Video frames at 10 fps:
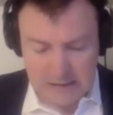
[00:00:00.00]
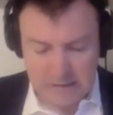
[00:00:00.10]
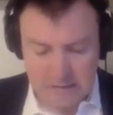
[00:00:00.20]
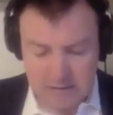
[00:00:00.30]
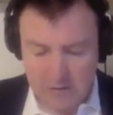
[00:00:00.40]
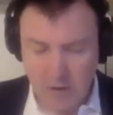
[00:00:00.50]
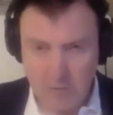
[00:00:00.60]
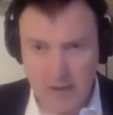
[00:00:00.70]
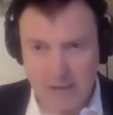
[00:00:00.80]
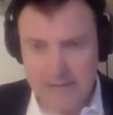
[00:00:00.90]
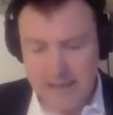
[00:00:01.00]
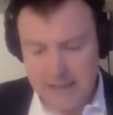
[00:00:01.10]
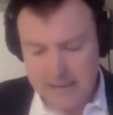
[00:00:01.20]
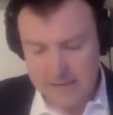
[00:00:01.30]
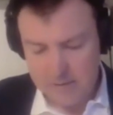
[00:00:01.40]
is not about saying
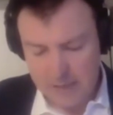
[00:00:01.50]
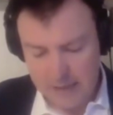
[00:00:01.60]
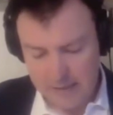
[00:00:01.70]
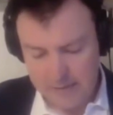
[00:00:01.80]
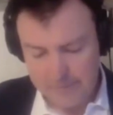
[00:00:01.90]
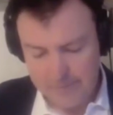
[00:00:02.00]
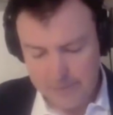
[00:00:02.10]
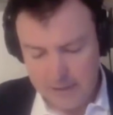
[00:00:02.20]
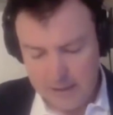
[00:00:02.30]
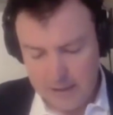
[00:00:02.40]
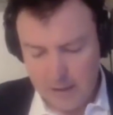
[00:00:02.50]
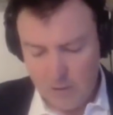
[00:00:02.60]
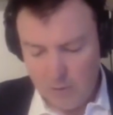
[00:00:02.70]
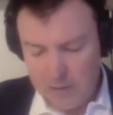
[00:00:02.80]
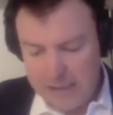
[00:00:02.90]
leaders are bad.
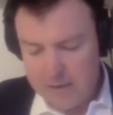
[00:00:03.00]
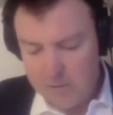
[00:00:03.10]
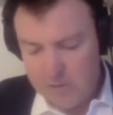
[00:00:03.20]
Lyndon B.